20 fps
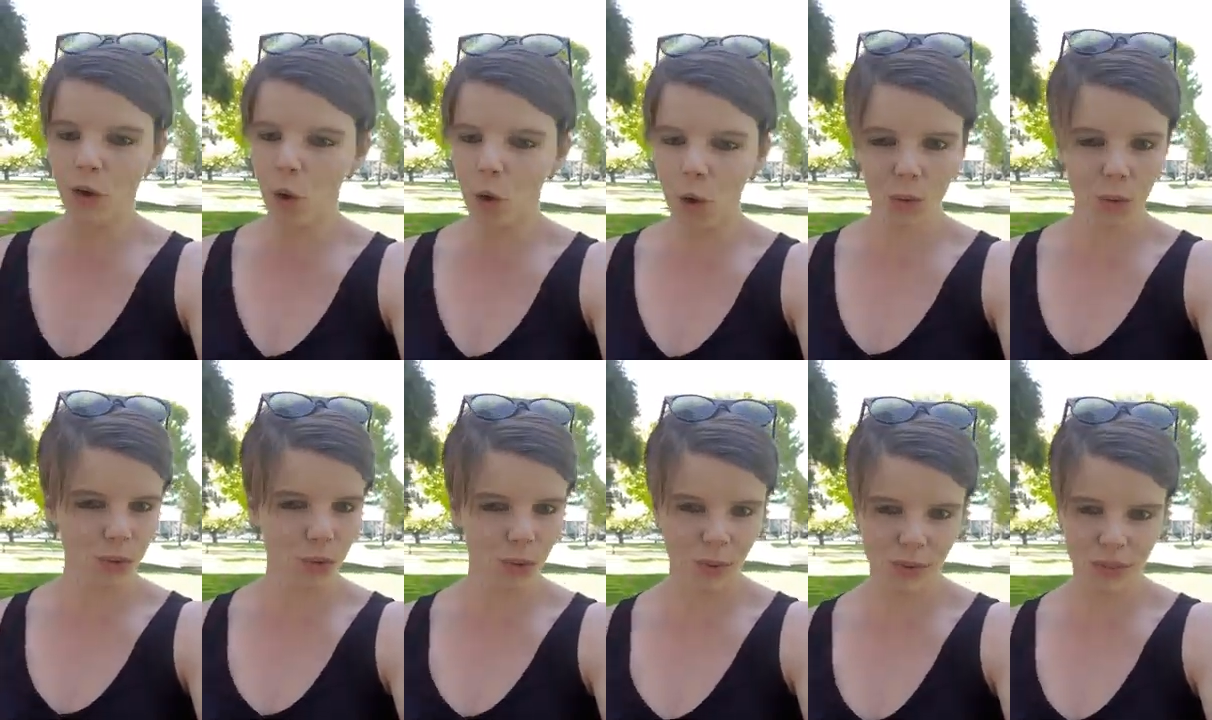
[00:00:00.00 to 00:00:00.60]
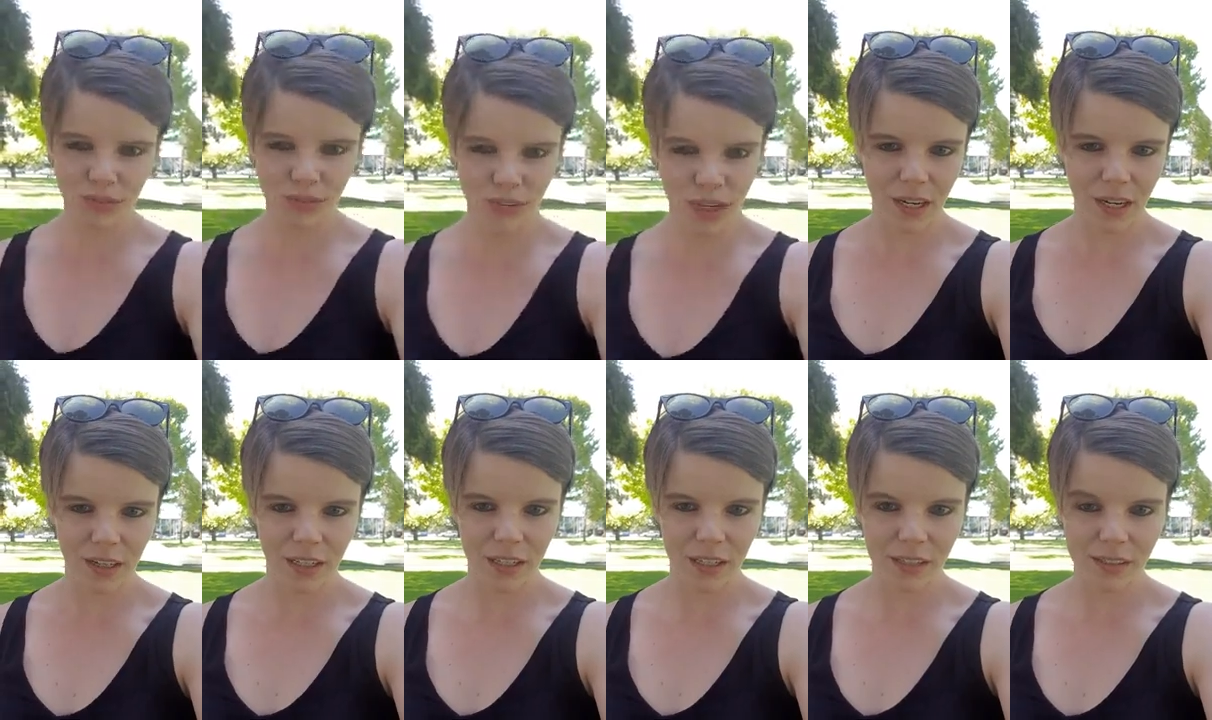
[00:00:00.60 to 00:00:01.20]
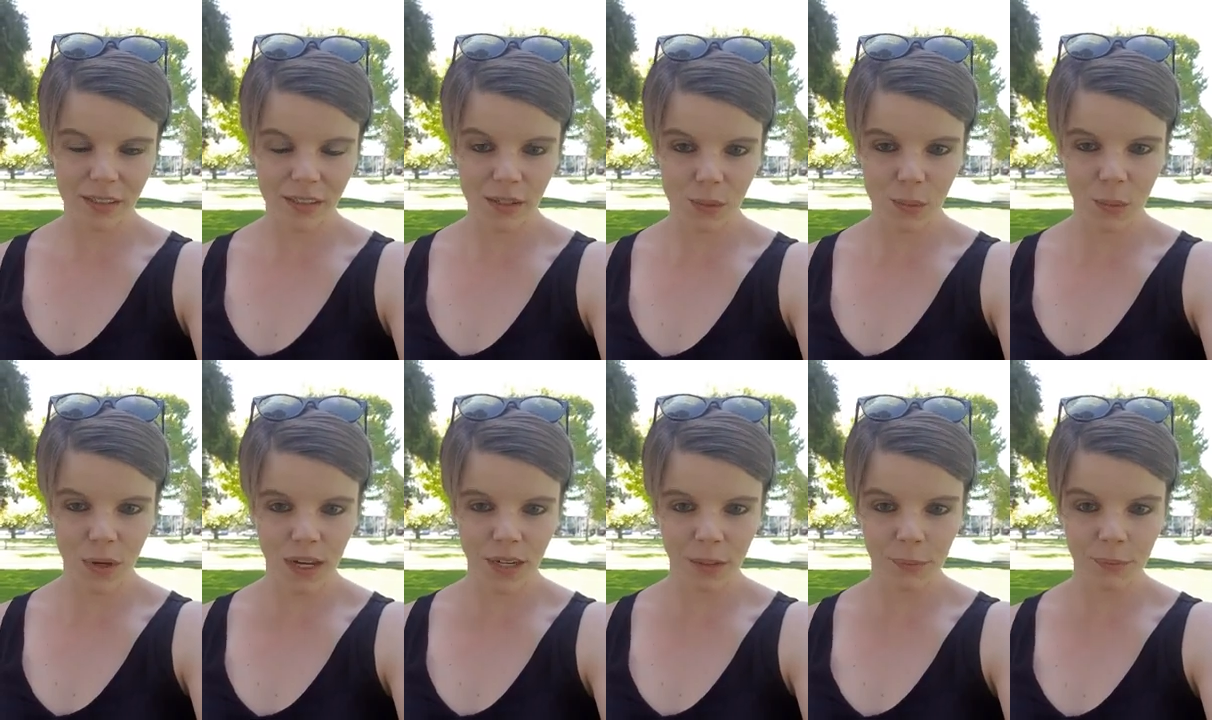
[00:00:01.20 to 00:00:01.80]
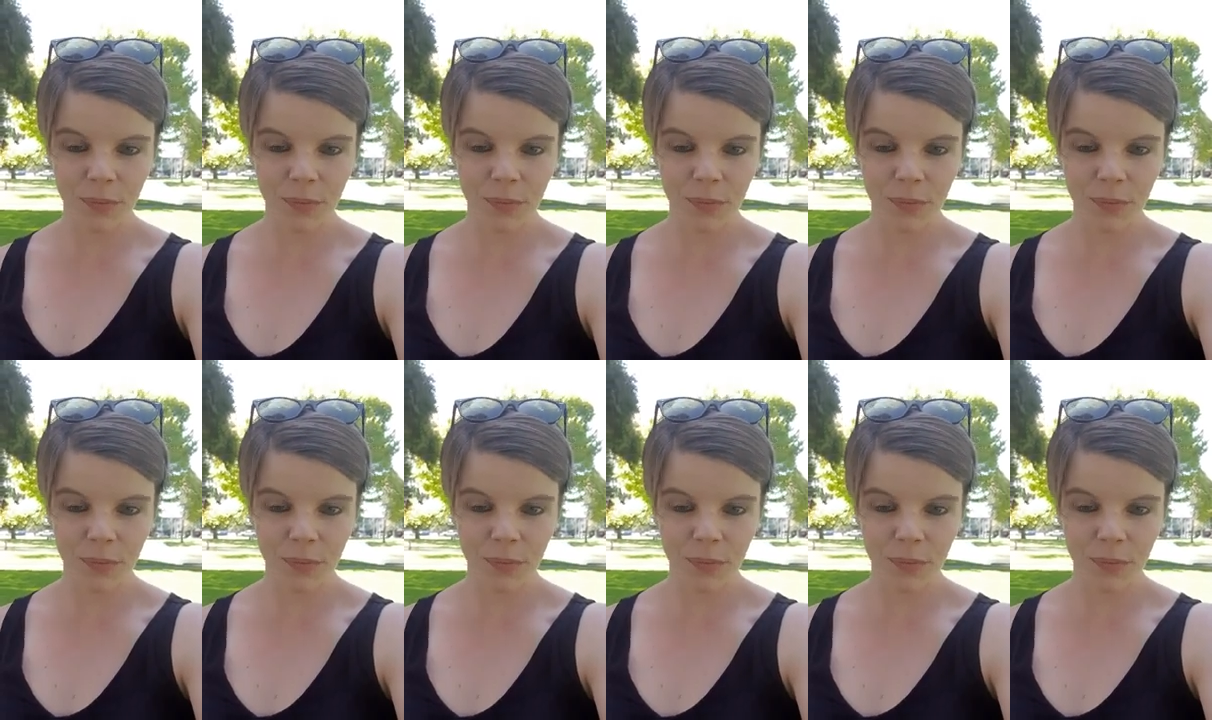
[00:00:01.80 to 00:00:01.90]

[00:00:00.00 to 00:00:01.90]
all sorts of areas as well.